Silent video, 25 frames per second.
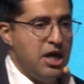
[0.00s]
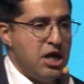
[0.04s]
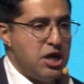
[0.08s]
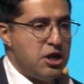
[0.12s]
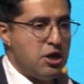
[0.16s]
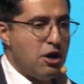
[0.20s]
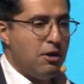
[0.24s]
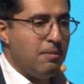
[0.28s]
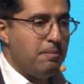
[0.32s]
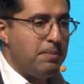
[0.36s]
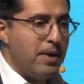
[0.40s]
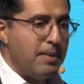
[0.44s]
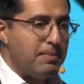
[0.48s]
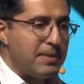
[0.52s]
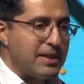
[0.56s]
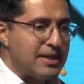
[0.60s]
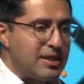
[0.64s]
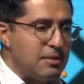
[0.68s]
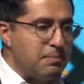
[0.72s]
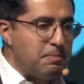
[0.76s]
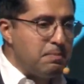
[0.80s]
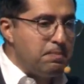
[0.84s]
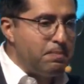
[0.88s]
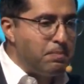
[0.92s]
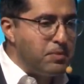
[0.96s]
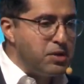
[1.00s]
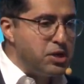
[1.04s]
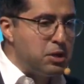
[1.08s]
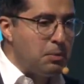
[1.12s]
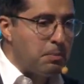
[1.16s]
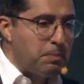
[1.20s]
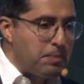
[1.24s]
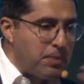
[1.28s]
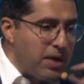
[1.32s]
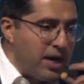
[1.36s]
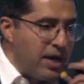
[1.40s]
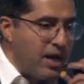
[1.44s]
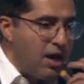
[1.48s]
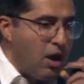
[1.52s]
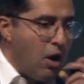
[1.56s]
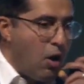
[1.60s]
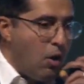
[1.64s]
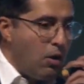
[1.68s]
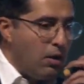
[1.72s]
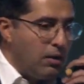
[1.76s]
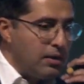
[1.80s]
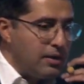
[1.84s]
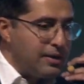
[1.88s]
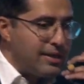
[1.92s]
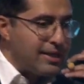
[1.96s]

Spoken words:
You want people to bring all